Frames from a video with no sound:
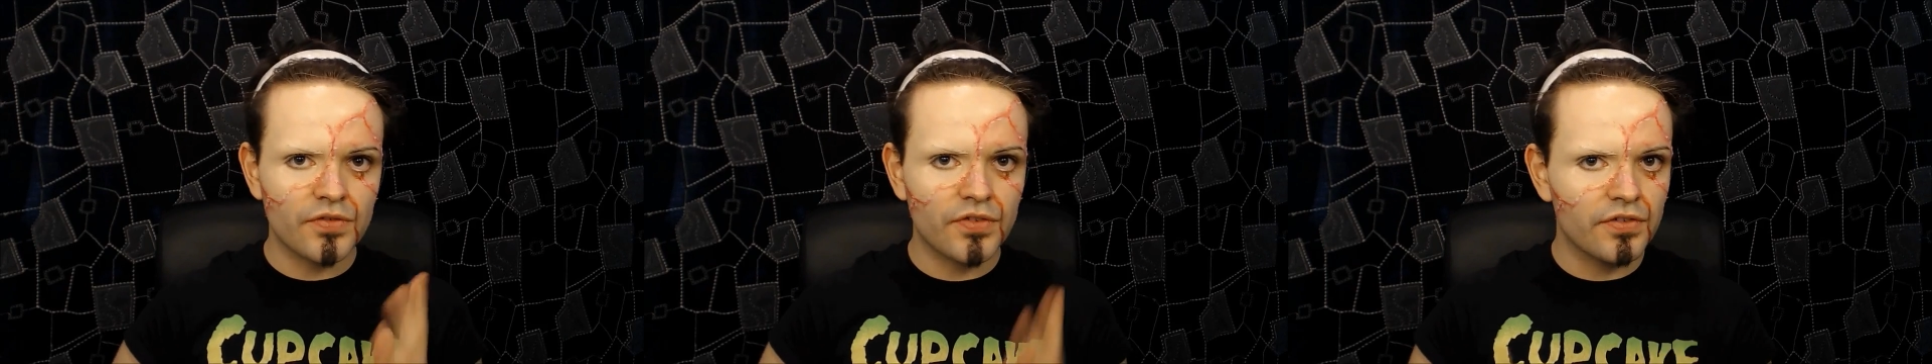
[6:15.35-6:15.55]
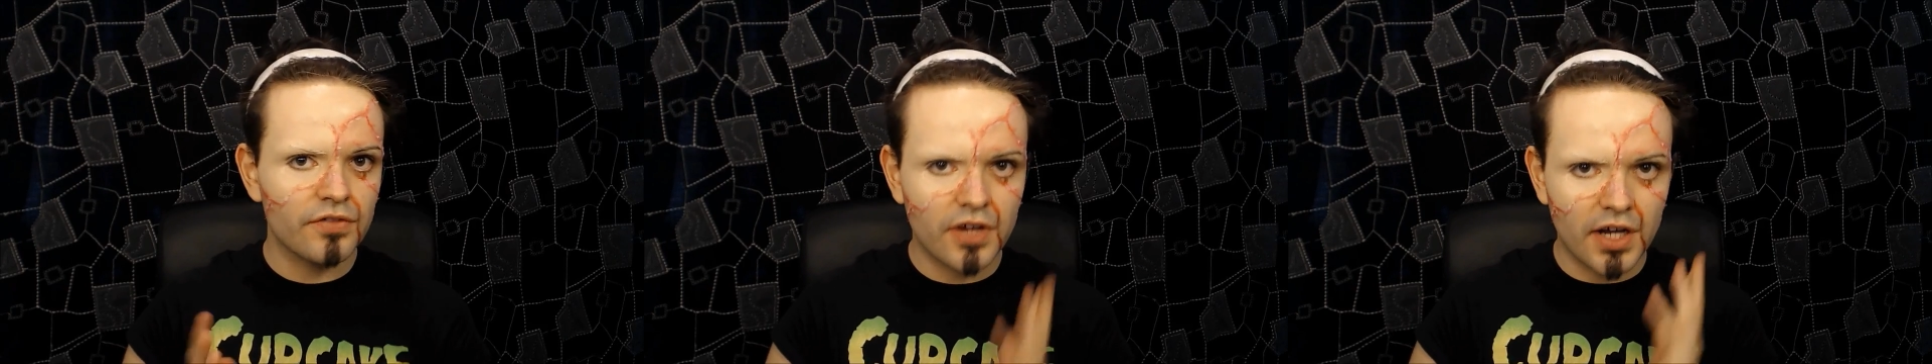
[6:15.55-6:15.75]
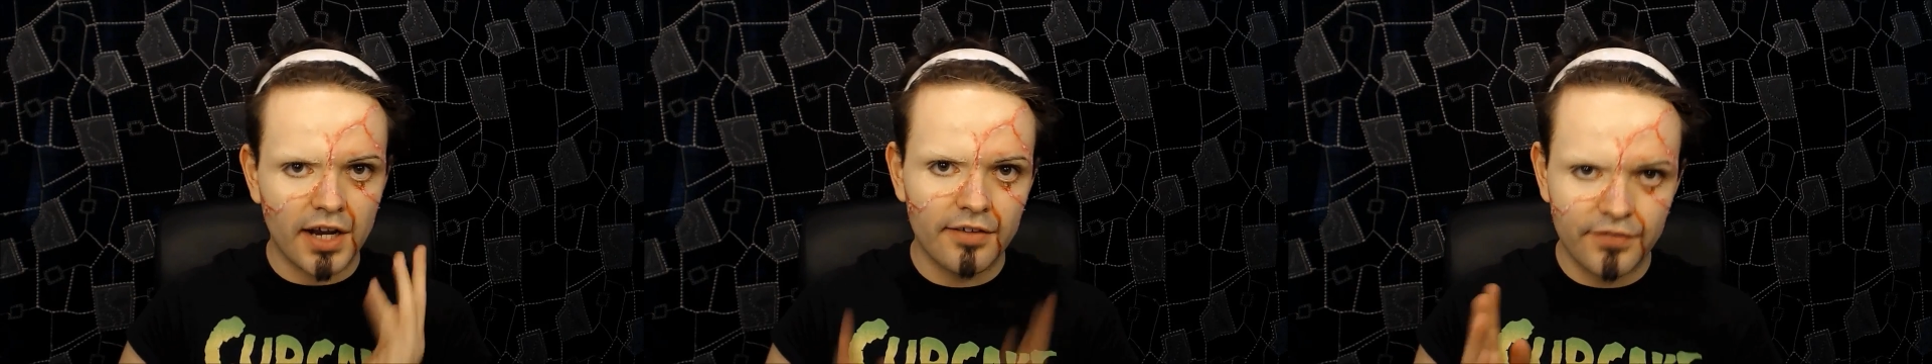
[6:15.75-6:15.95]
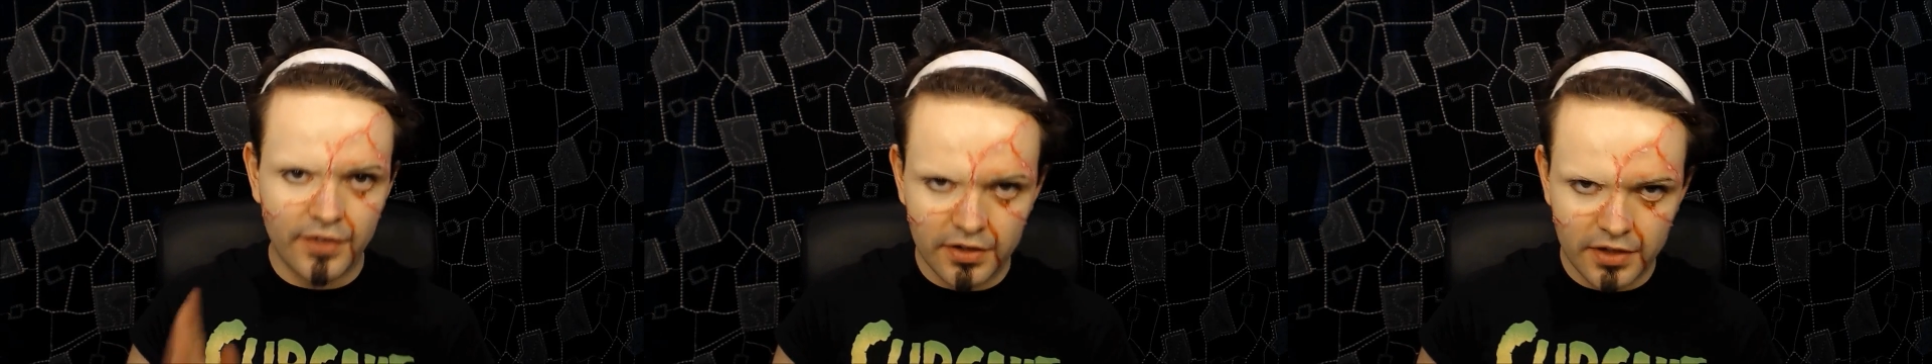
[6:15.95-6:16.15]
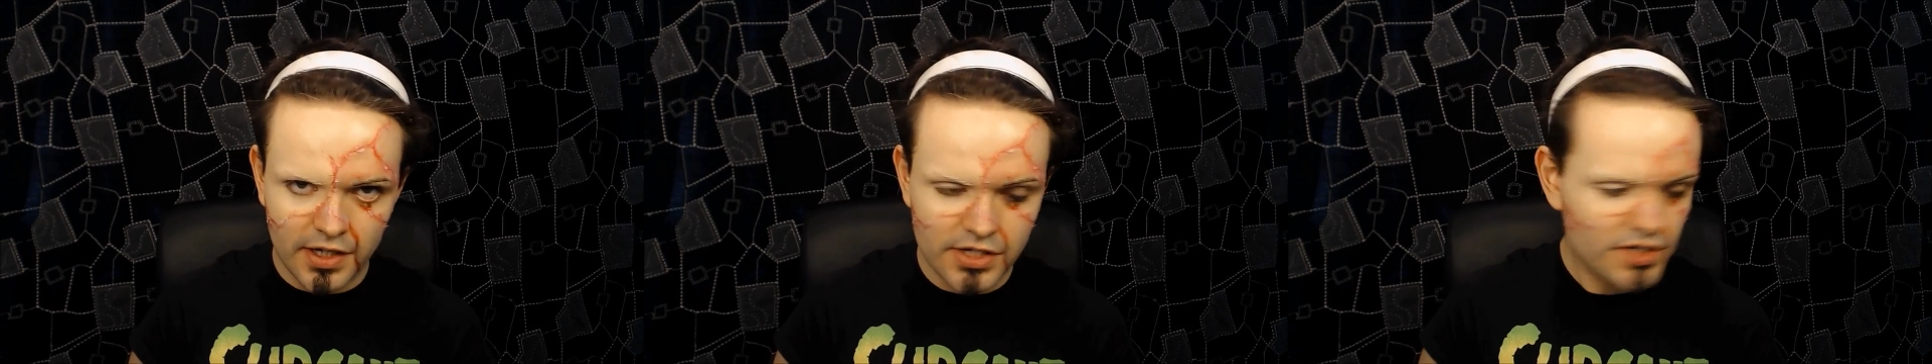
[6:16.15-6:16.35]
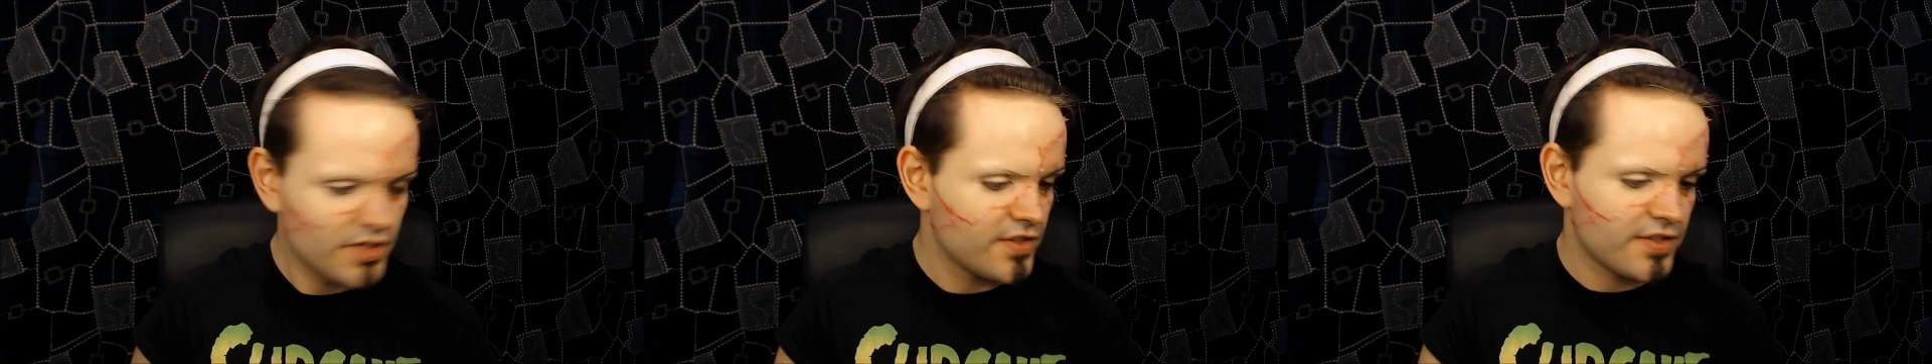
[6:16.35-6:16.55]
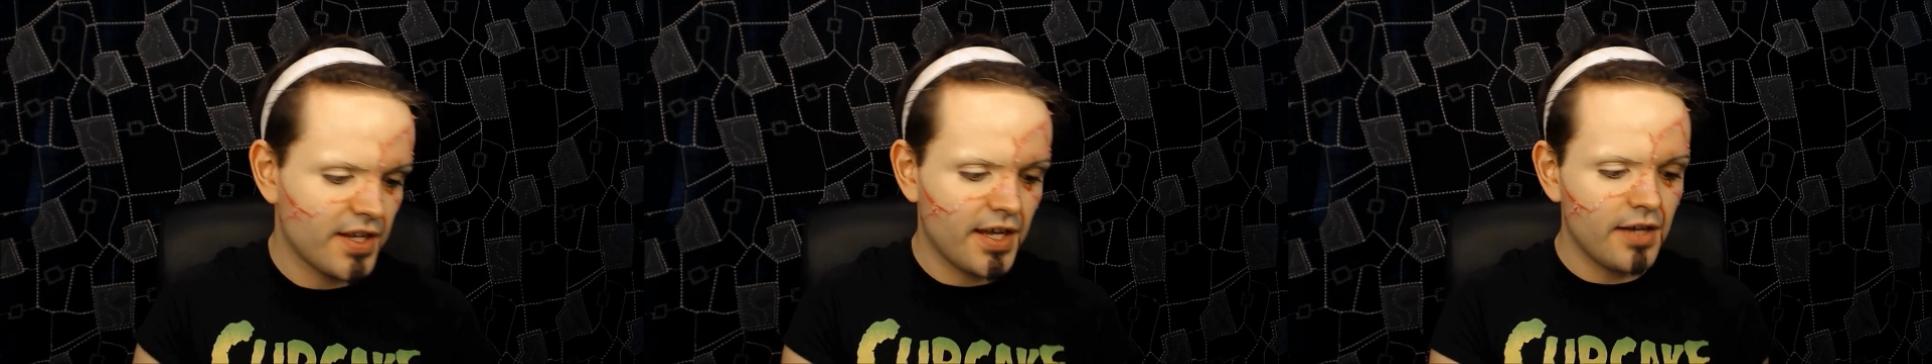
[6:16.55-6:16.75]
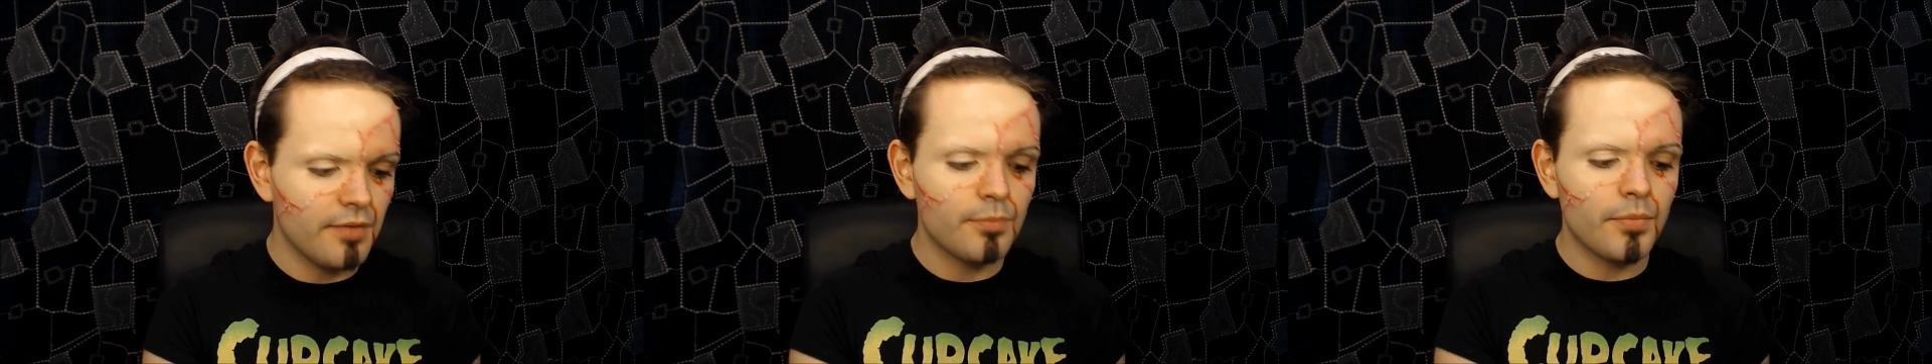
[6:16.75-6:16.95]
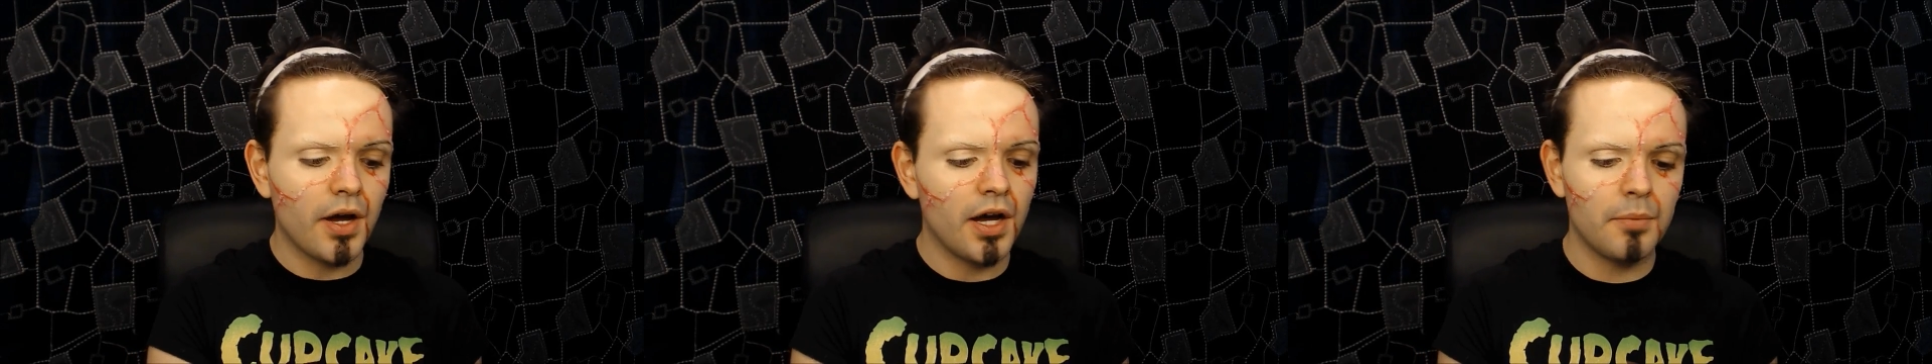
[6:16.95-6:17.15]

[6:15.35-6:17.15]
different colour foundations here.